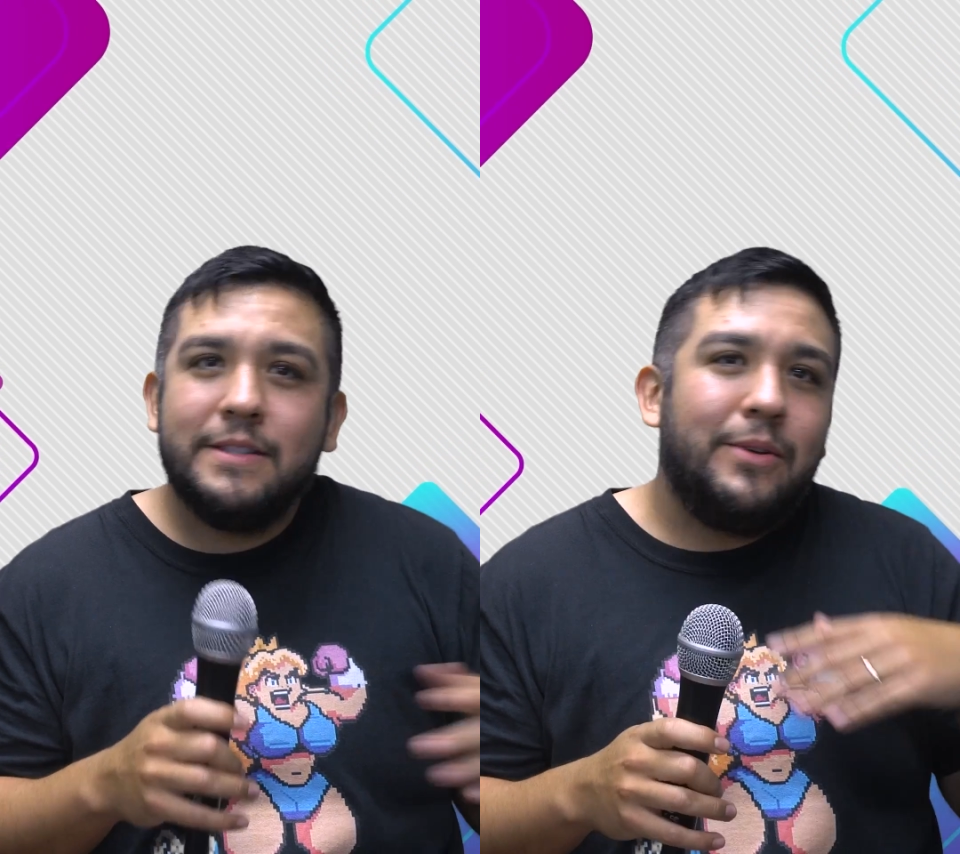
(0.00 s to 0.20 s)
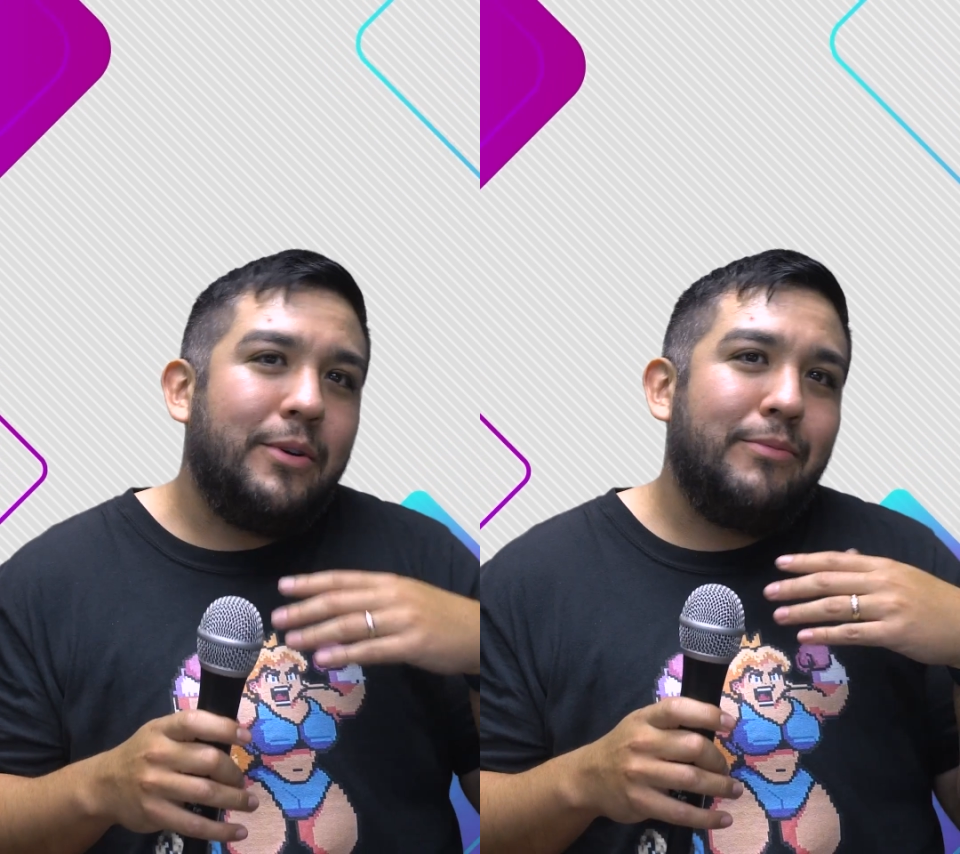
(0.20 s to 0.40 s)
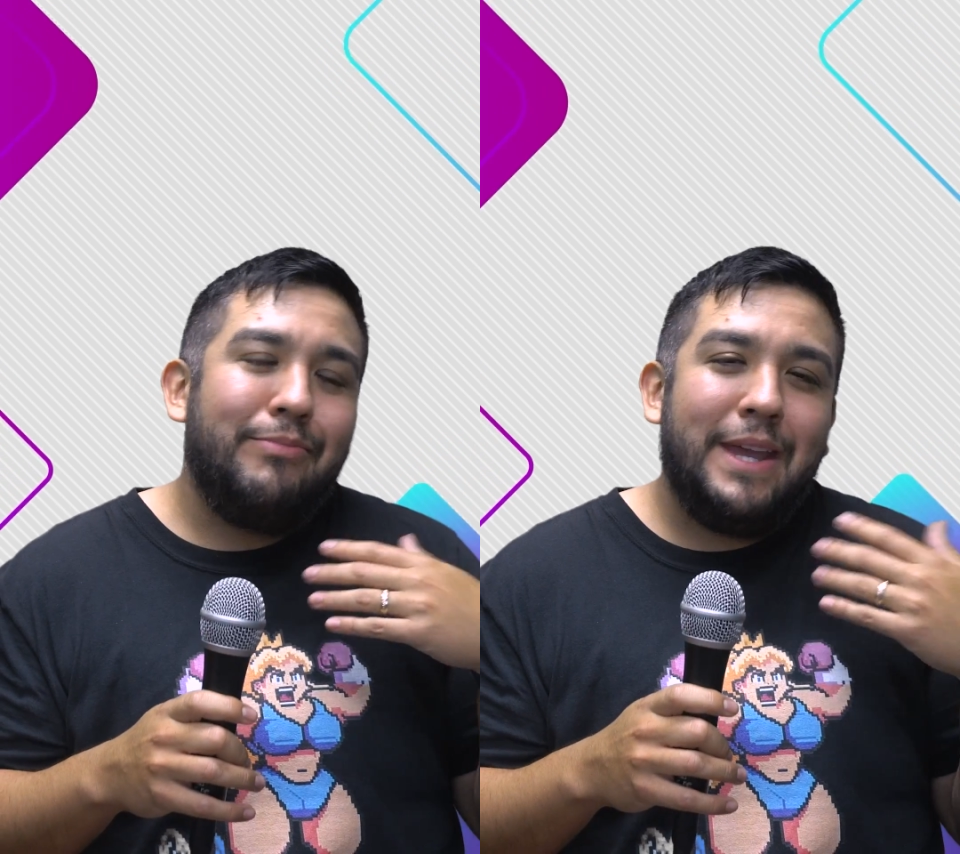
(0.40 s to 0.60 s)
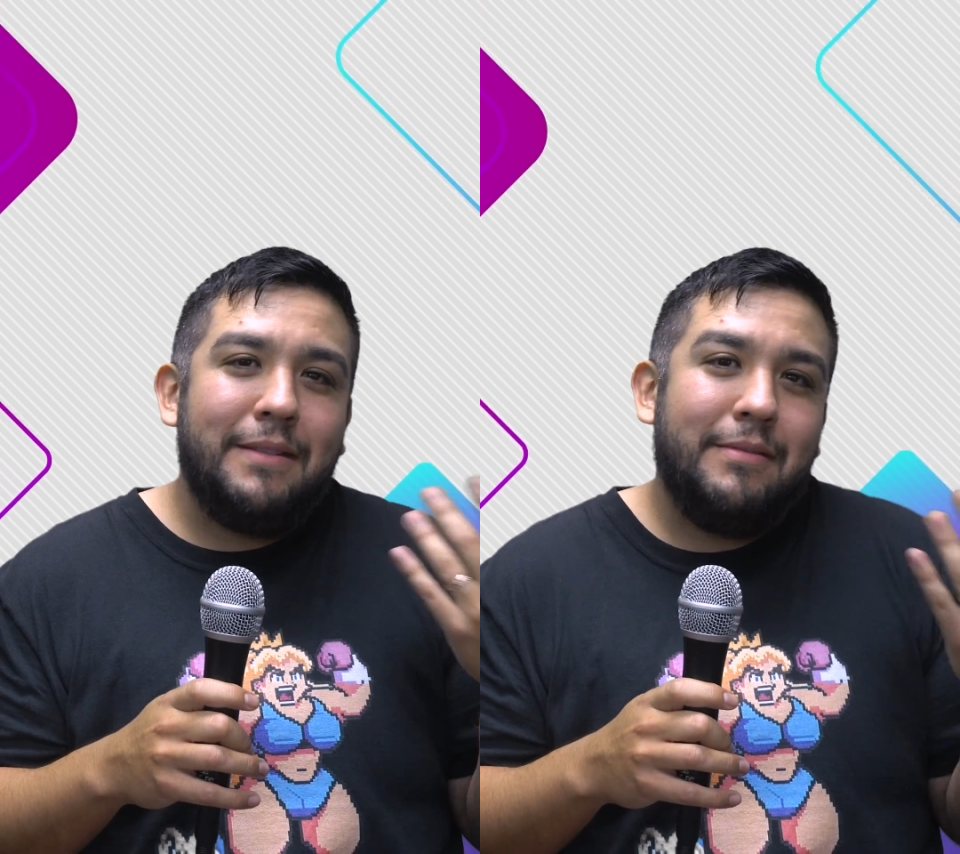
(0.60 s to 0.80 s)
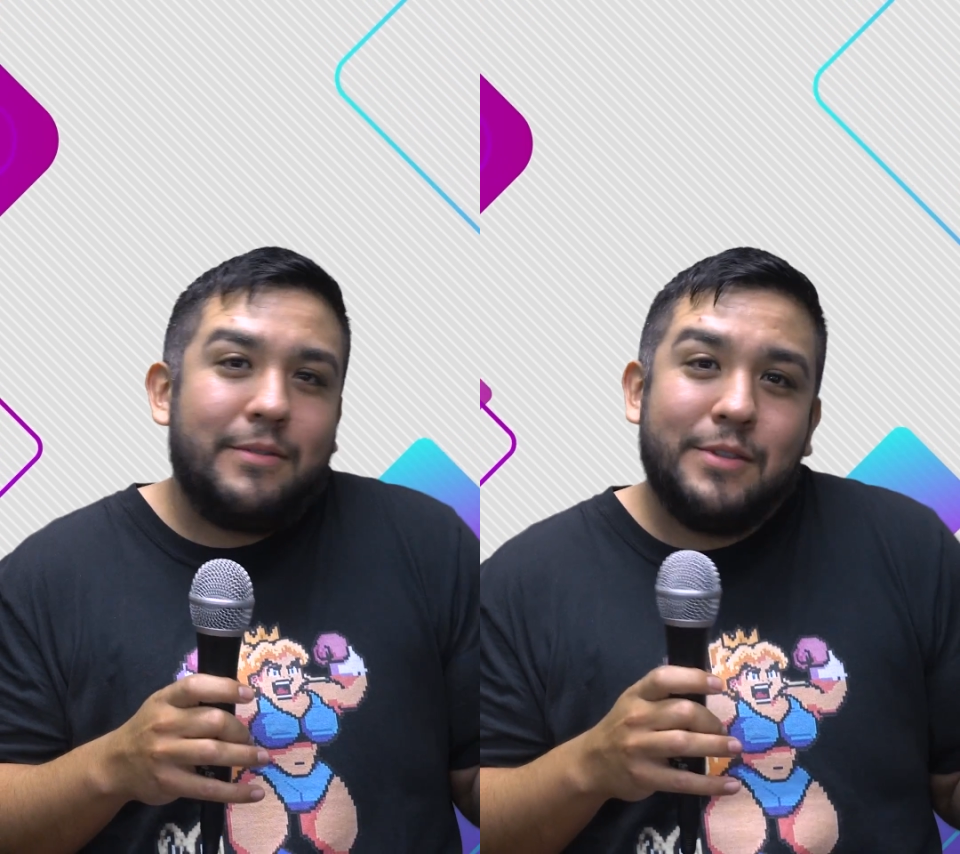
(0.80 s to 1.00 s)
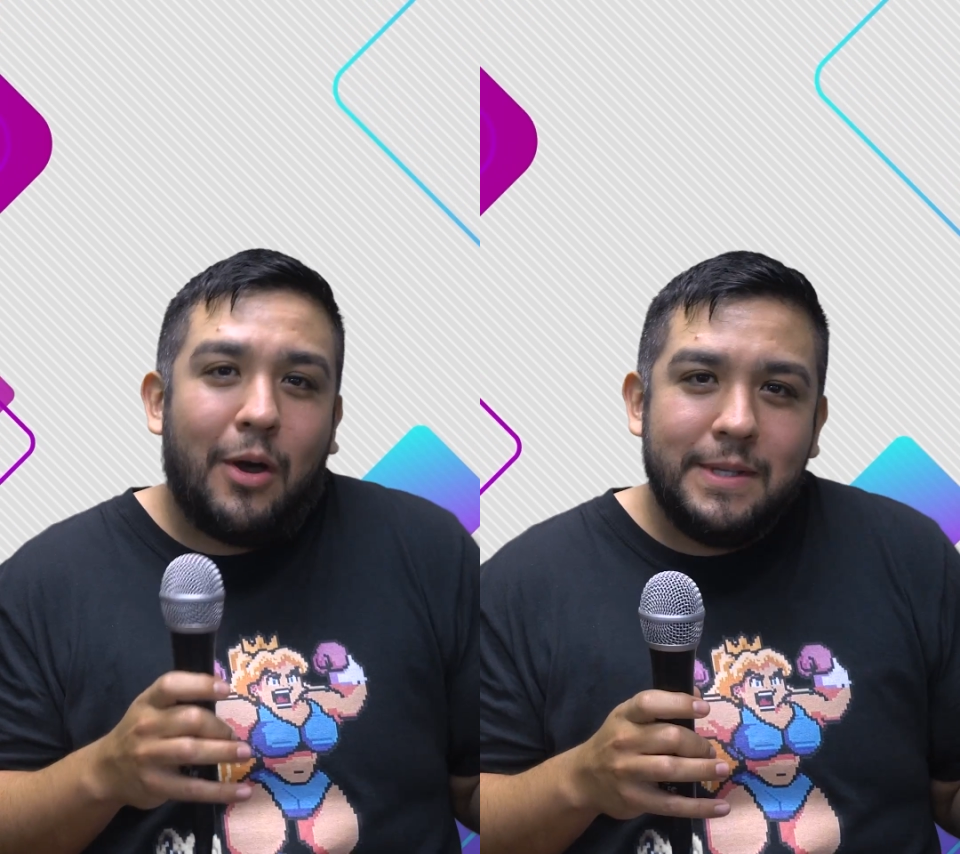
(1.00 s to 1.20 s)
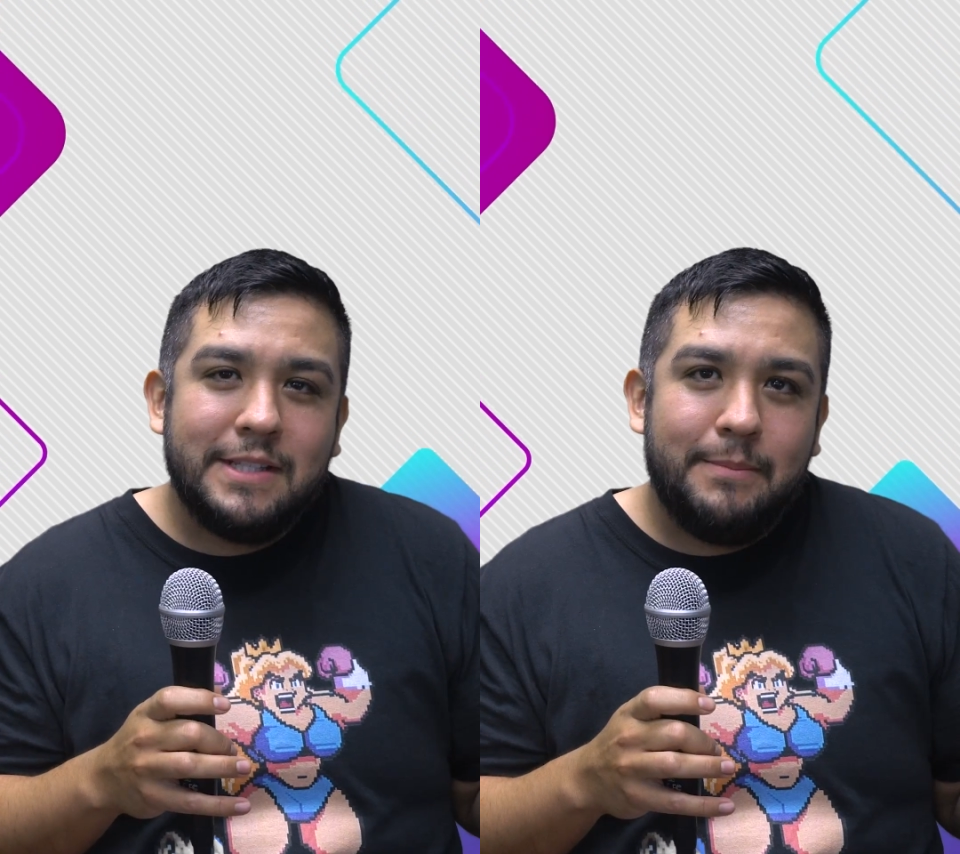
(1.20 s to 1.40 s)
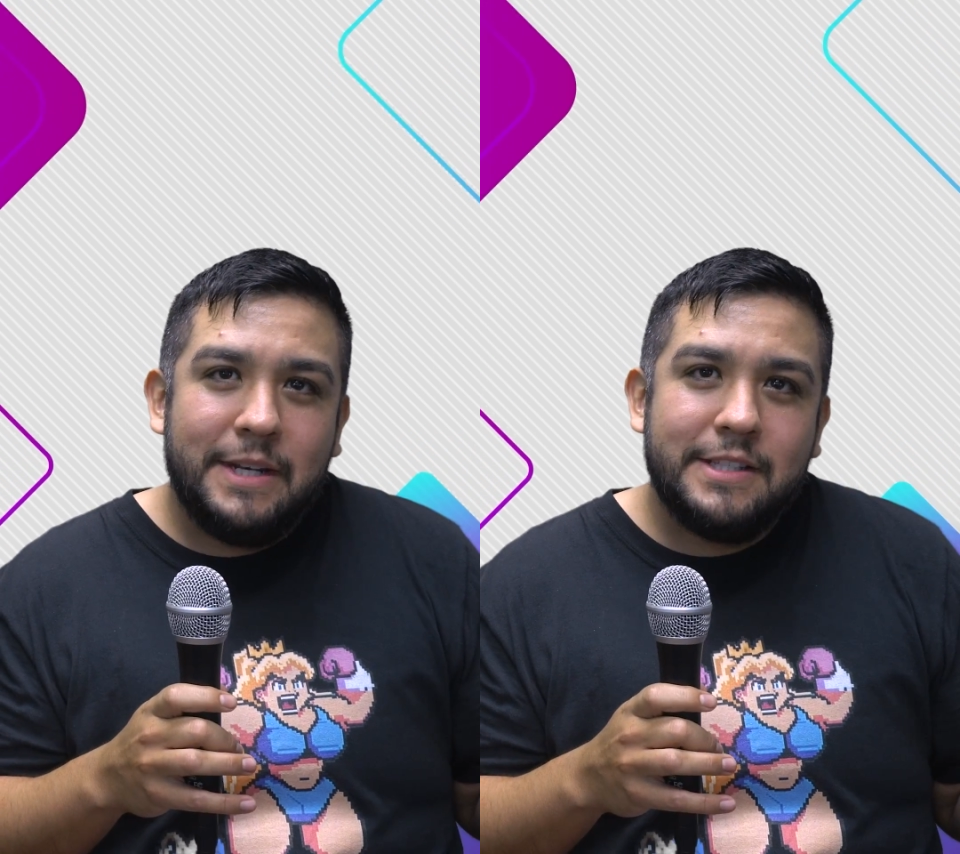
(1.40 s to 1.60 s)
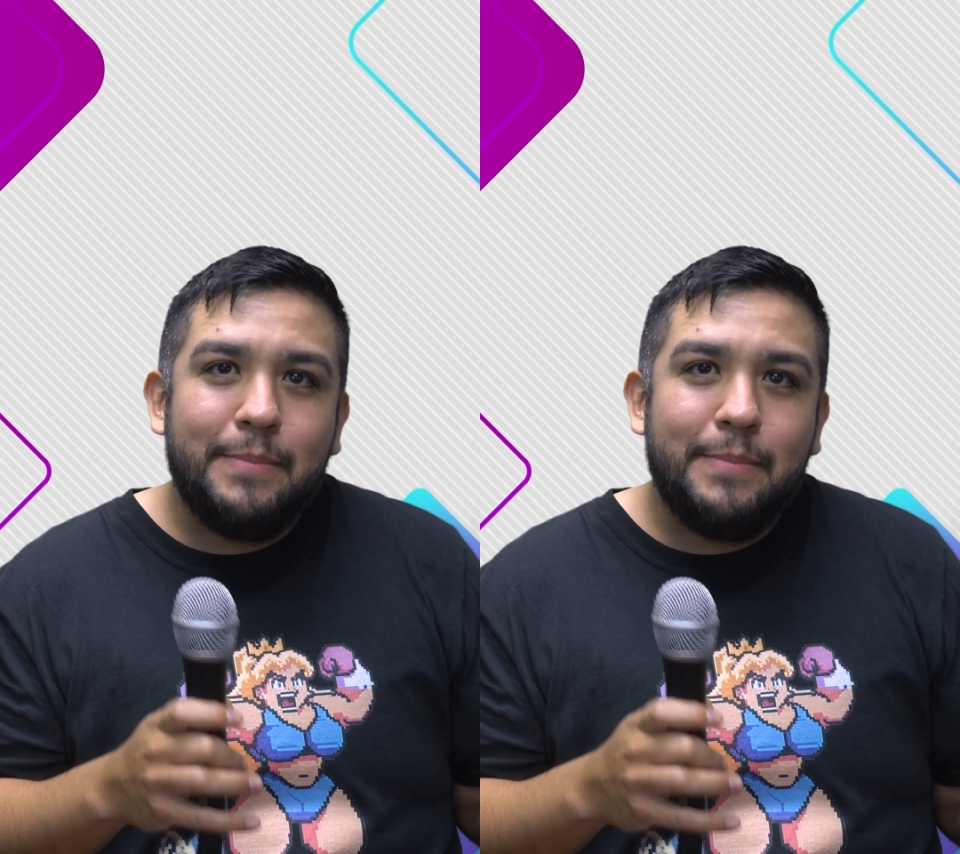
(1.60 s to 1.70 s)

so then there's always a limited